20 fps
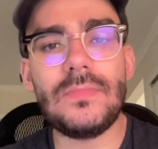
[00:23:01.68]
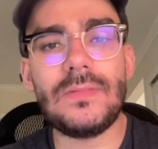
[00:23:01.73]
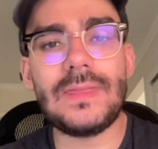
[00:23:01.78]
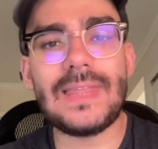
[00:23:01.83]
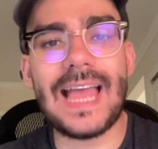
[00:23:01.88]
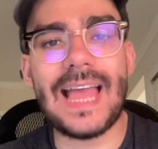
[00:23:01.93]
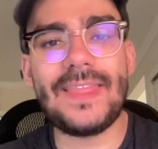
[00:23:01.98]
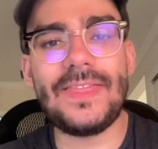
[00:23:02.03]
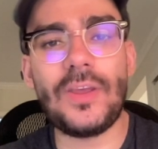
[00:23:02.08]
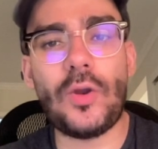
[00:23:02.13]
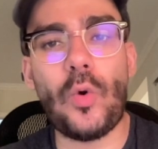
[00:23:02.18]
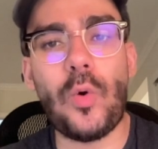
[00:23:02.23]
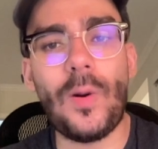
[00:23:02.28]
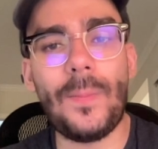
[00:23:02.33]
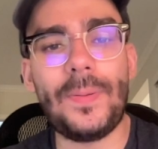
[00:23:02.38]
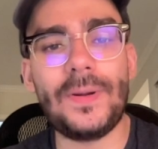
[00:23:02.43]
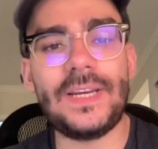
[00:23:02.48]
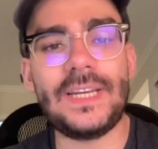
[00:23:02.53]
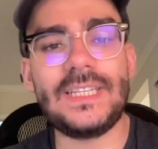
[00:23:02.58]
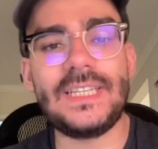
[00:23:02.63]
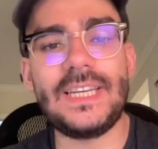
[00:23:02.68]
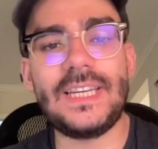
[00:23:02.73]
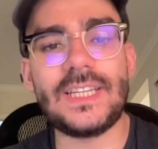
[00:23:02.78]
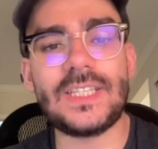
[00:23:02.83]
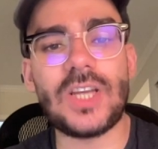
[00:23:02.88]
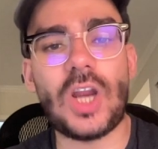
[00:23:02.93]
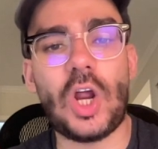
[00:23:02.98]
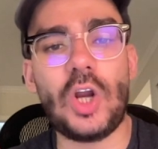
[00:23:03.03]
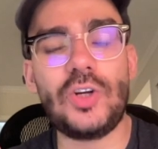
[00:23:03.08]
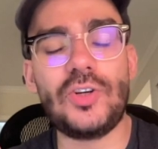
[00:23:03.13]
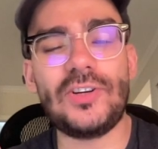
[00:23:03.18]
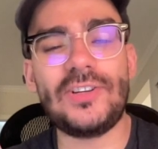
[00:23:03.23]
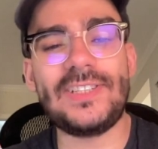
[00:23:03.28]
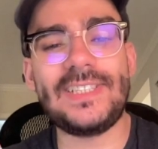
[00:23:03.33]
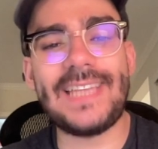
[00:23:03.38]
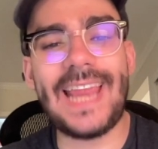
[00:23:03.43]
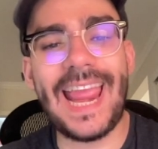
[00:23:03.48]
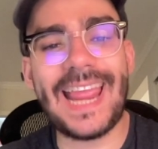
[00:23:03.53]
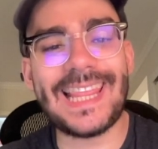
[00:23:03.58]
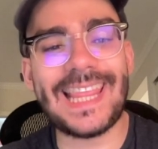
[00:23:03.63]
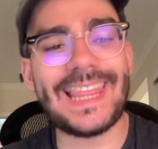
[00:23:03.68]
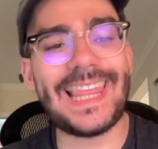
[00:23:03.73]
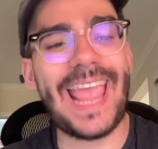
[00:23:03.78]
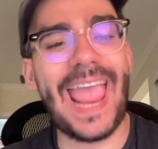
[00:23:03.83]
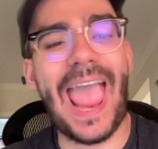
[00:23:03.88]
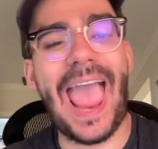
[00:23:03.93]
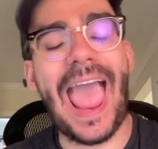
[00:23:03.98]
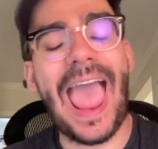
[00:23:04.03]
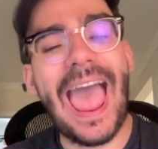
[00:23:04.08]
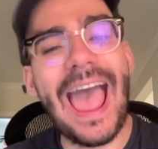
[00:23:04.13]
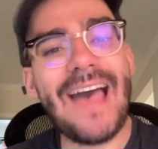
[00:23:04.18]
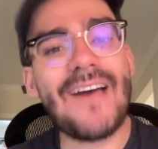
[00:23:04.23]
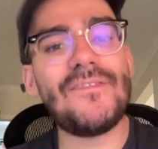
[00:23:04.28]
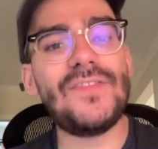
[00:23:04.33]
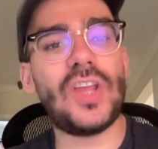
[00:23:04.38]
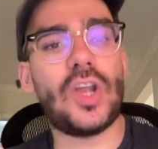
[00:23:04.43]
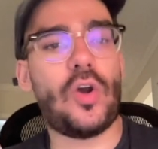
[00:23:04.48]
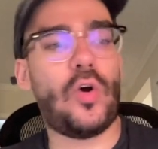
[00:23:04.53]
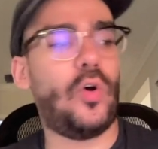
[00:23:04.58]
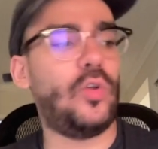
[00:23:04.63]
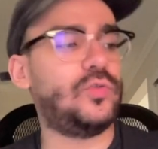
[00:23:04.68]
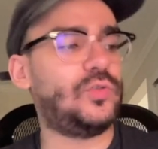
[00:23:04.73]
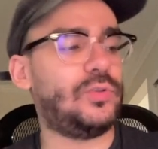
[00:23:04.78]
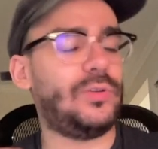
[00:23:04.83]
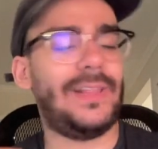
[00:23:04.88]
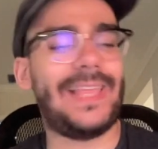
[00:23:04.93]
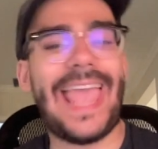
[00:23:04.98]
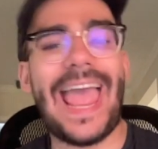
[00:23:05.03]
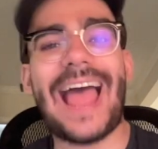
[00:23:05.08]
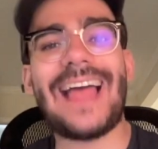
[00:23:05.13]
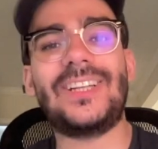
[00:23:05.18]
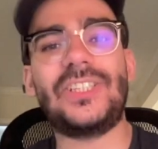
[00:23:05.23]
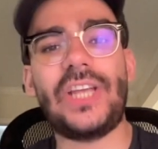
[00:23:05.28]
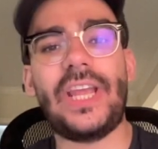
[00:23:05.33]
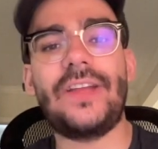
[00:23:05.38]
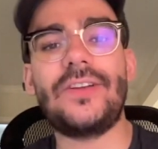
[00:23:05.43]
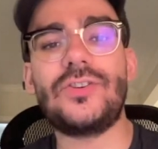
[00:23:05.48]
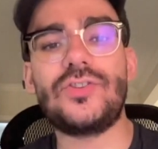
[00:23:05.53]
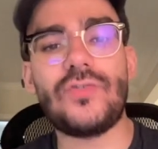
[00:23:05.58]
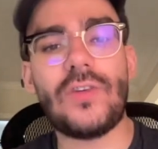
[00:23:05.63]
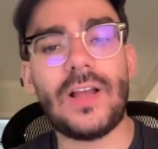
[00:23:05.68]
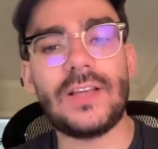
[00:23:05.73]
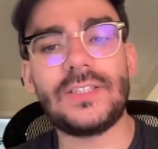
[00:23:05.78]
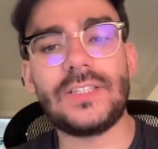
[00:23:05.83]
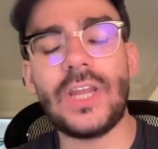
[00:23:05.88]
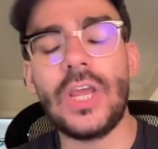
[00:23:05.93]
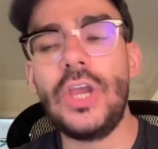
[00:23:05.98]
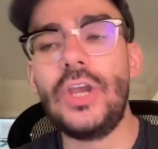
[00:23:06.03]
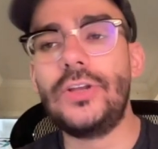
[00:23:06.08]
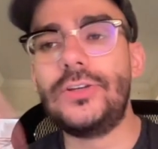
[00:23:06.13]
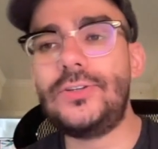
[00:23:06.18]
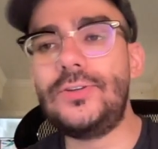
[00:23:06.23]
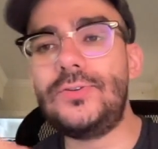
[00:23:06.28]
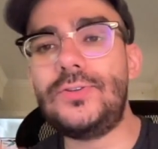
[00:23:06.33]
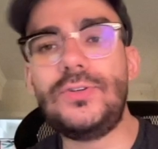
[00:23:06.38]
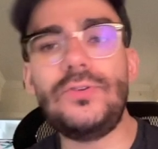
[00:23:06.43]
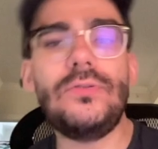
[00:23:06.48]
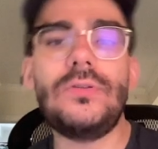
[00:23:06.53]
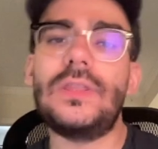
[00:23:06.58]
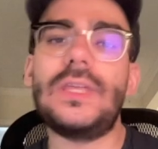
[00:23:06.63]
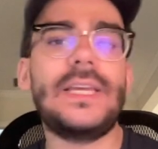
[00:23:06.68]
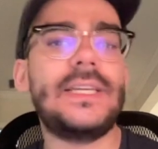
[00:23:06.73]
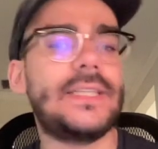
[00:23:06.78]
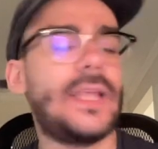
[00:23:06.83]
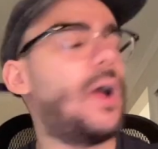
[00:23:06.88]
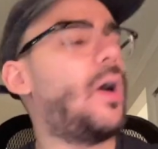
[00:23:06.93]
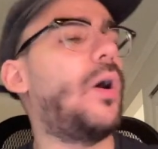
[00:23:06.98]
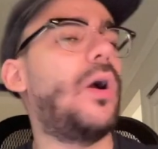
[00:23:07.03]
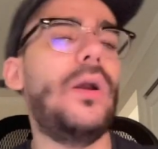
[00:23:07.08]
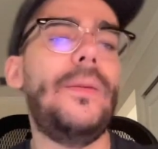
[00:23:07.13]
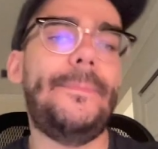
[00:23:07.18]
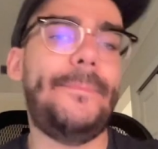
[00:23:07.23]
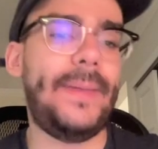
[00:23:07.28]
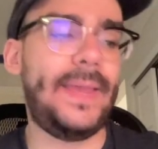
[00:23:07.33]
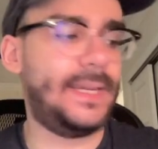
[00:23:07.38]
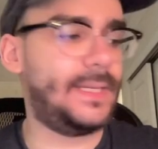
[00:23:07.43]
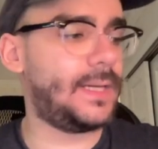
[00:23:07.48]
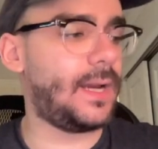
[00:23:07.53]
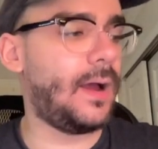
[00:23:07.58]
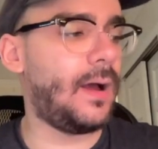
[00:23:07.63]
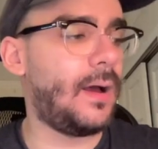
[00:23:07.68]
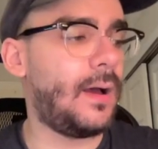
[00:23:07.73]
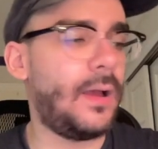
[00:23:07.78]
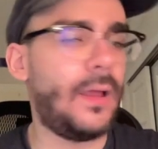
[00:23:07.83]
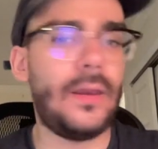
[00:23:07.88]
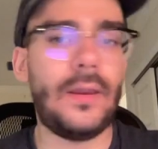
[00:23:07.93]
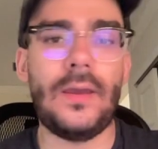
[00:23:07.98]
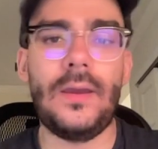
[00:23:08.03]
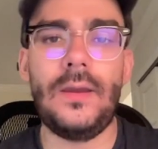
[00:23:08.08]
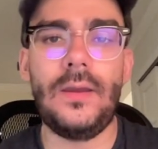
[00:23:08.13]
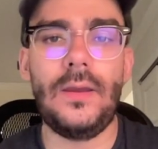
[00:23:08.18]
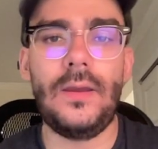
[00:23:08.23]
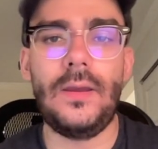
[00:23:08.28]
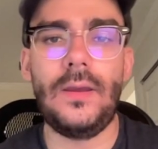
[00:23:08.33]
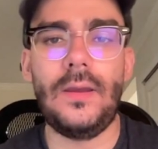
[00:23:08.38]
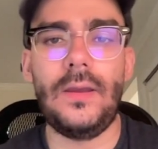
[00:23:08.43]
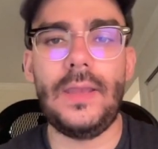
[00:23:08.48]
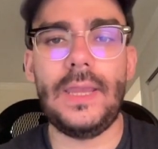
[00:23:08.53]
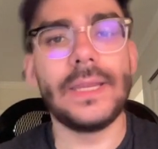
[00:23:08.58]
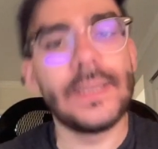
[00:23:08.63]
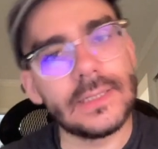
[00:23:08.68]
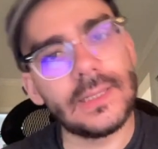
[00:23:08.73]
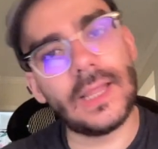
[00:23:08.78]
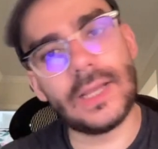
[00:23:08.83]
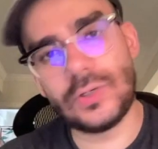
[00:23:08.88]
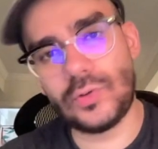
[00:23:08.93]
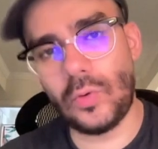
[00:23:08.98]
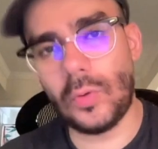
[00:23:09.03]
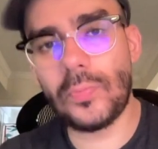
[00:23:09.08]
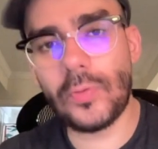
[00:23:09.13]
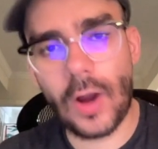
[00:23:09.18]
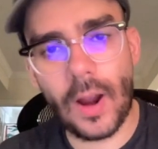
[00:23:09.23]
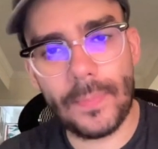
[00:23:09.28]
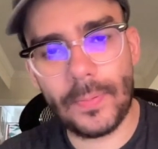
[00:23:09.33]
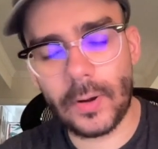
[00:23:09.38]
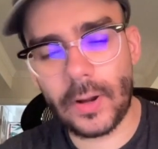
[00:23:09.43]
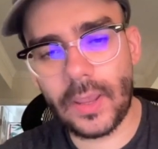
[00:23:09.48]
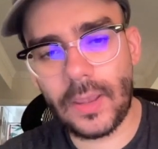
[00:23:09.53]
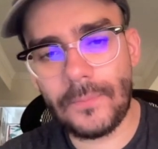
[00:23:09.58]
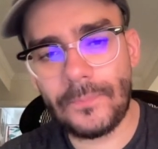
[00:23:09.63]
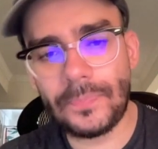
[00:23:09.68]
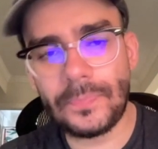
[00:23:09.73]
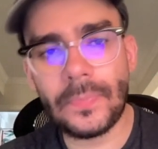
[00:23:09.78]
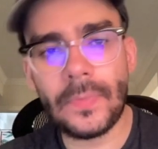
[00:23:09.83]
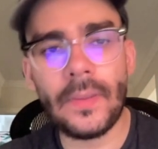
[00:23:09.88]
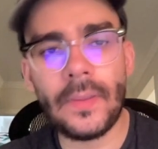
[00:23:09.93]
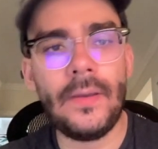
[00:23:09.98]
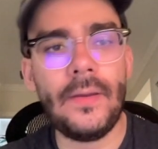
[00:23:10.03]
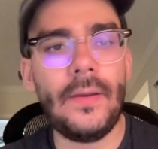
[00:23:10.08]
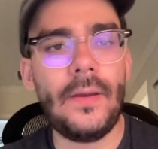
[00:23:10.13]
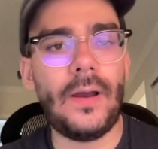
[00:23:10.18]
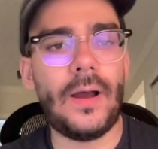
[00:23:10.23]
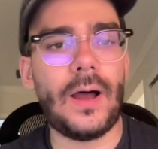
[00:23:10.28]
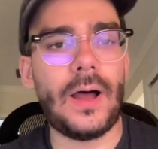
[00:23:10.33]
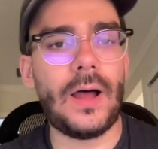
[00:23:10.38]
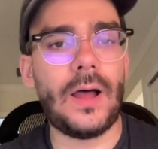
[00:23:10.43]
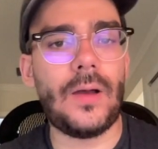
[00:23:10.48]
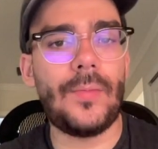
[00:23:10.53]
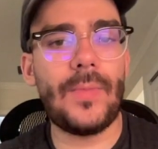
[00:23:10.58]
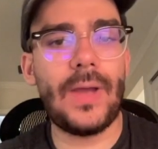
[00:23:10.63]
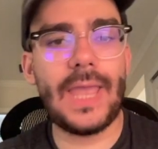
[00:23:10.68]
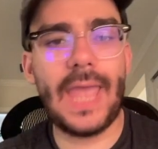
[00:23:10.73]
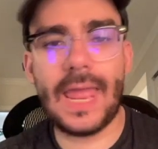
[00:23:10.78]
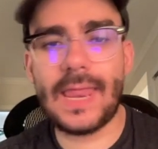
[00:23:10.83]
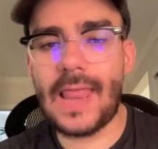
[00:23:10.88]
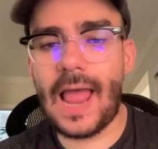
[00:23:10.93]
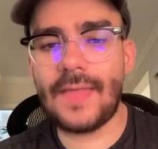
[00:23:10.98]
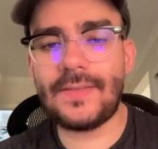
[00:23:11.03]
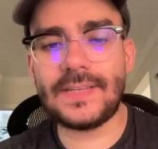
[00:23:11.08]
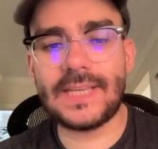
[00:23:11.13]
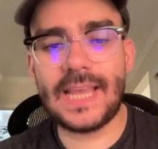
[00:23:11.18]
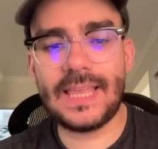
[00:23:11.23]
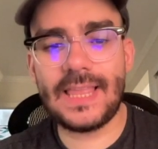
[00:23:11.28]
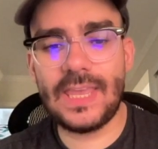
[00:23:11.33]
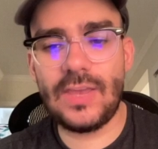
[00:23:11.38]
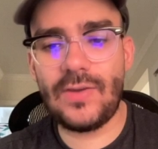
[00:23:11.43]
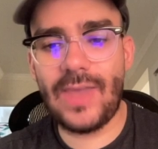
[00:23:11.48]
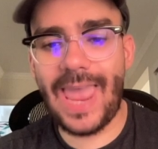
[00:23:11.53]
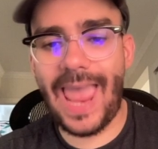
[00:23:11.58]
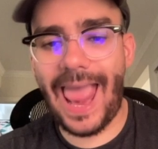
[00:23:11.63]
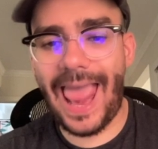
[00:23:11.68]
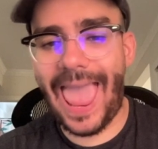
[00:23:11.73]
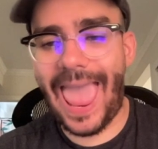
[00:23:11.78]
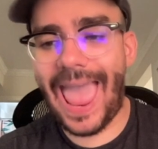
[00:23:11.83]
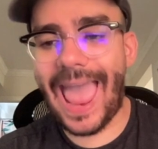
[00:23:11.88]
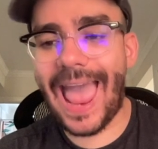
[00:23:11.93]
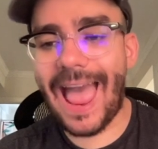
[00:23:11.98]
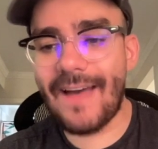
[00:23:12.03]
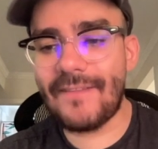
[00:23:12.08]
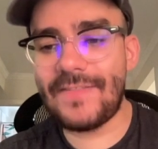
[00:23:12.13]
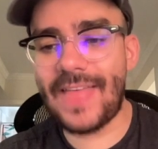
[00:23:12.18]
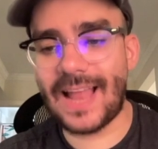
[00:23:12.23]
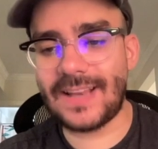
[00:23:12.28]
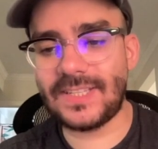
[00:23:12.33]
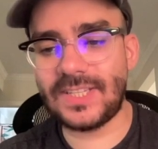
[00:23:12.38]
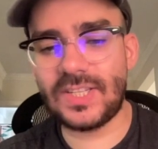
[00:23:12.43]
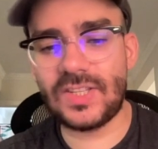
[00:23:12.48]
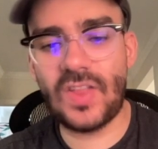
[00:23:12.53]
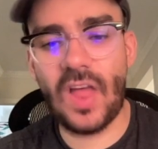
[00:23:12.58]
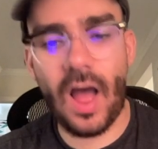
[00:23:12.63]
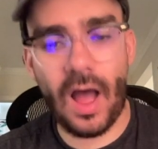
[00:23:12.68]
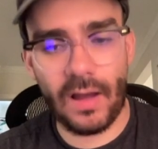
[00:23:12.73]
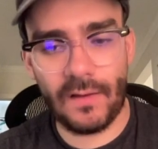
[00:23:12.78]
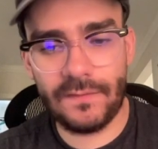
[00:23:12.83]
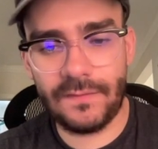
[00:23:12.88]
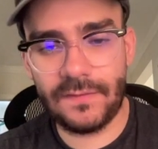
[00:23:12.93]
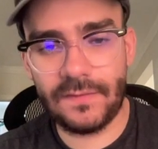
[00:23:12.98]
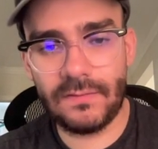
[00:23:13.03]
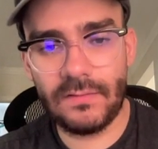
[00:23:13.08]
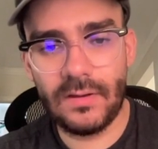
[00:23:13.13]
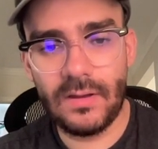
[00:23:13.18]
that the corporate Disney doesn't understand that they have the cultural cachet and trust to do things that aren't based on intellectual property. Again, not saying that you can't have that stuff.